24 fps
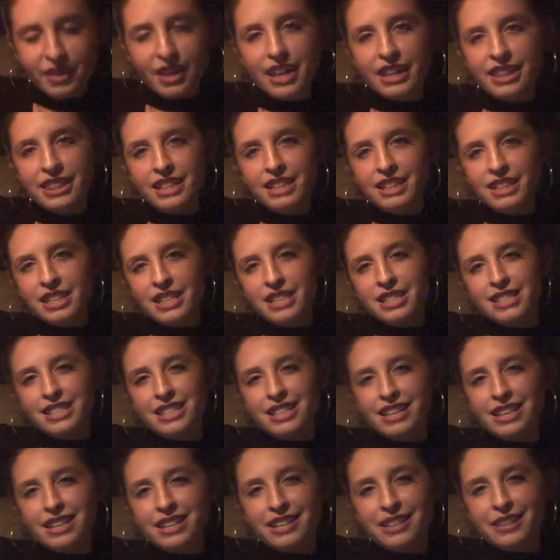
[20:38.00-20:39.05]
I think
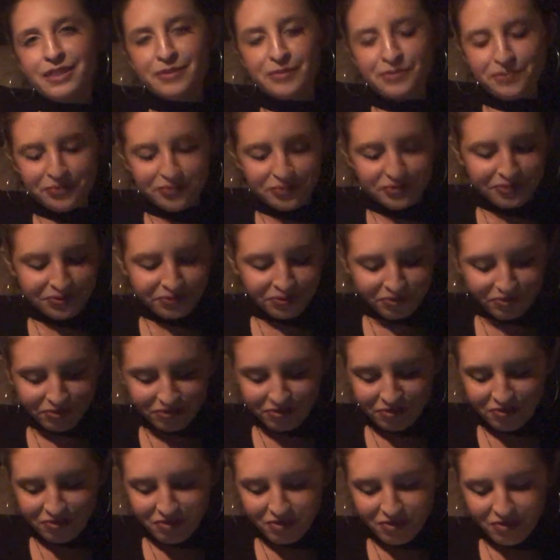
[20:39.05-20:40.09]
that's it.
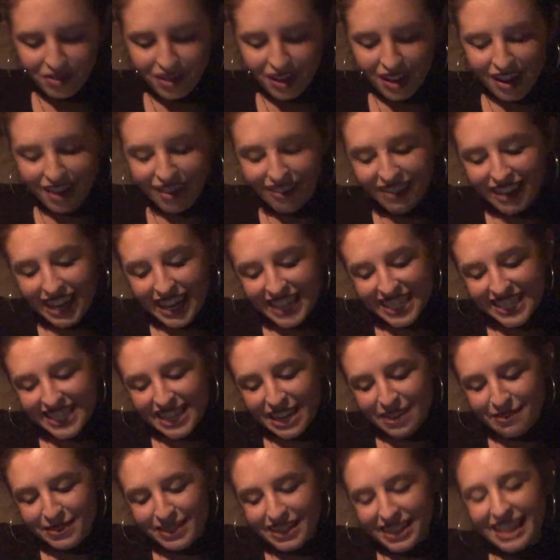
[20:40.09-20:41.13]
All right,
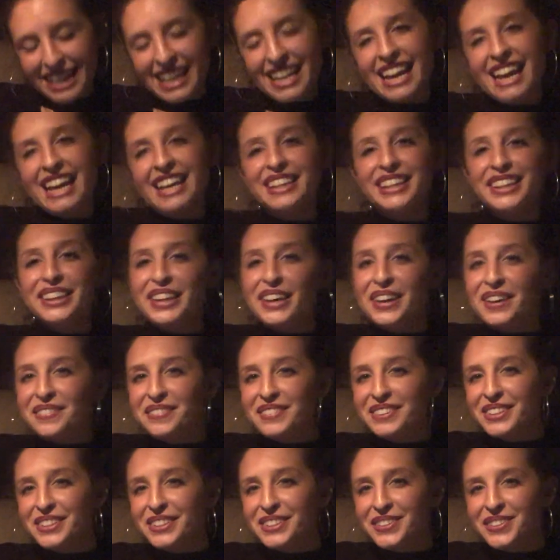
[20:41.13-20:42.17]
Gemini. I love
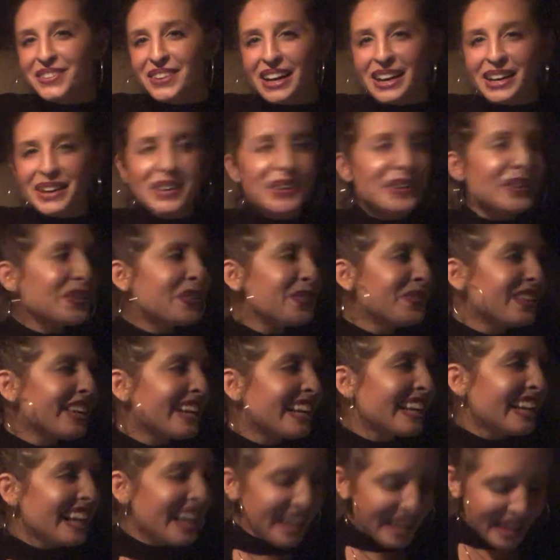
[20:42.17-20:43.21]
you. I hope
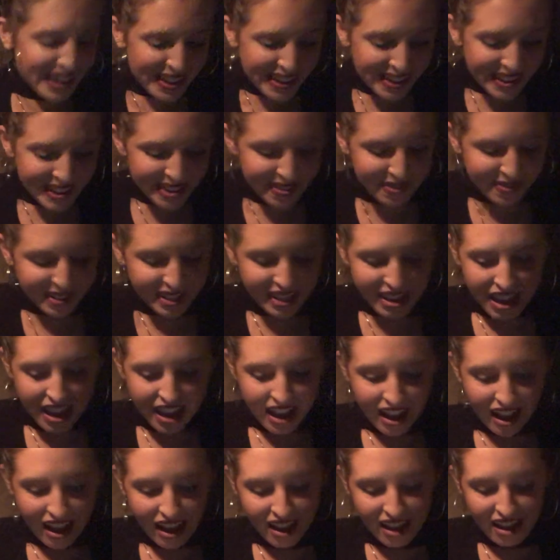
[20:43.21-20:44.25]
that helped.
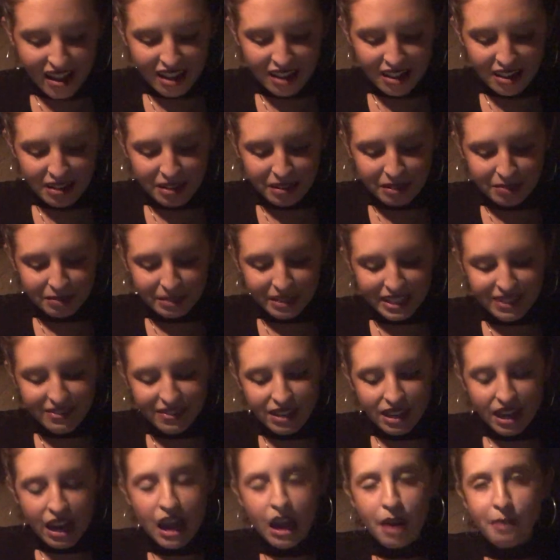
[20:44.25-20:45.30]
Um, leave
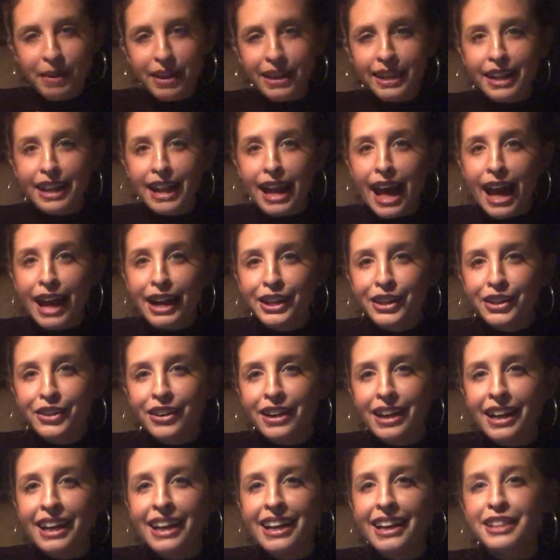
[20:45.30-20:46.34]
a comment, get out of
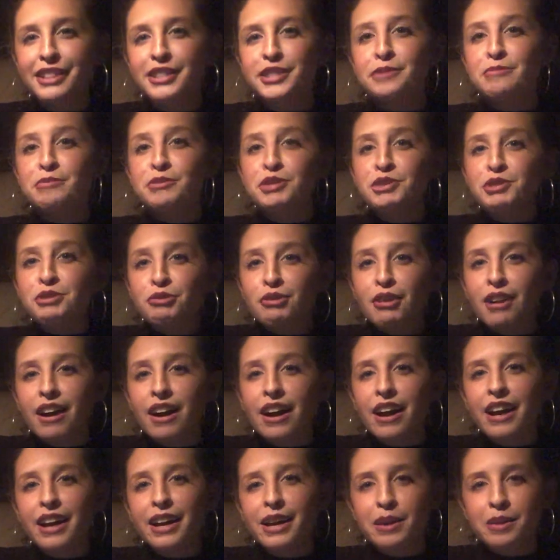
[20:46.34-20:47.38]
your head,
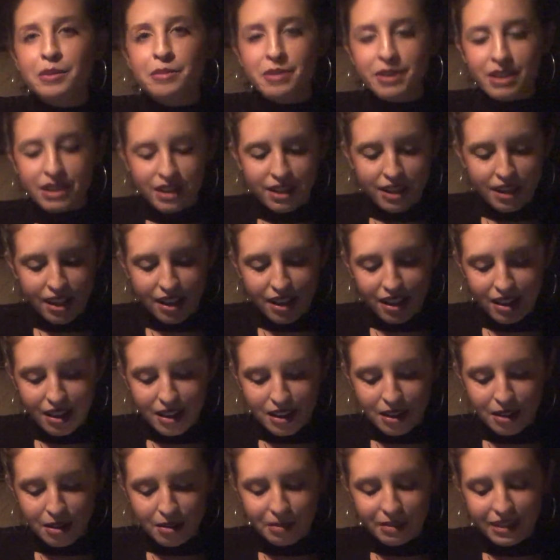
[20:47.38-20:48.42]
subscribe,
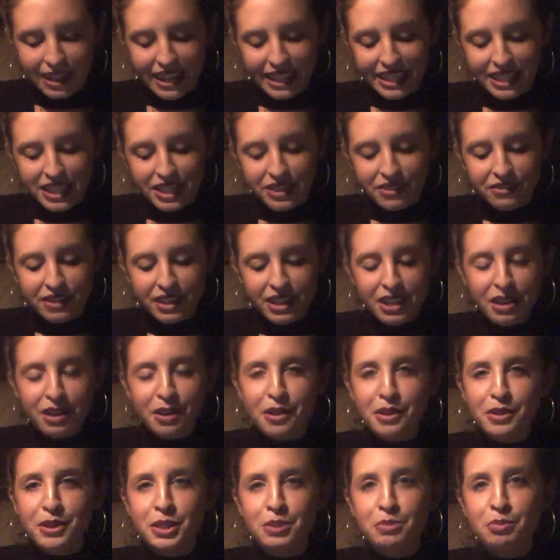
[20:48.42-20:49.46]
um, like this
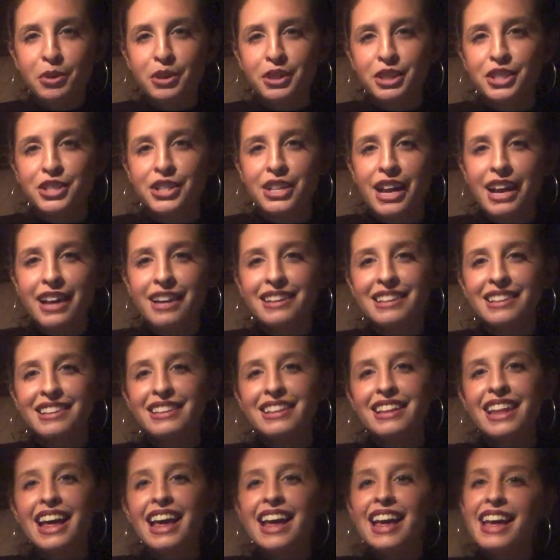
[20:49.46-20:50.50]
video, support the
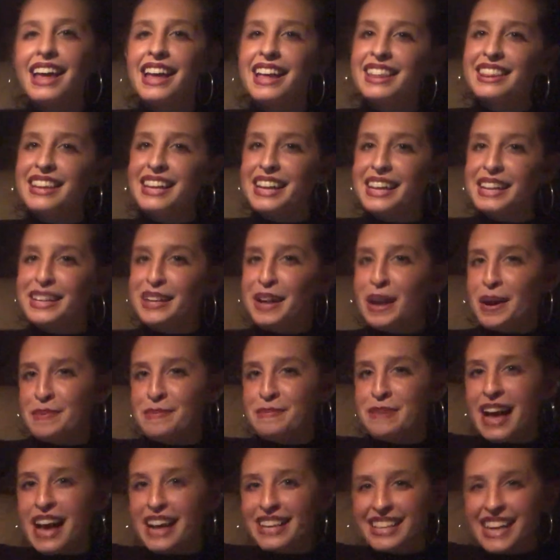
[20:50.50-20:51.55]
channel, and then
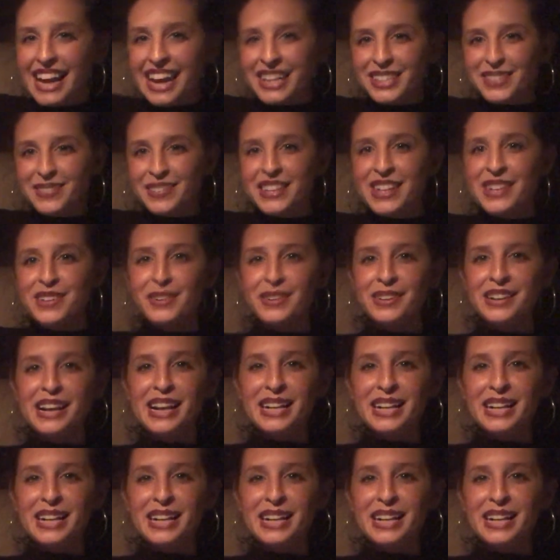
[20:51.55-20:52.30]
come back next week or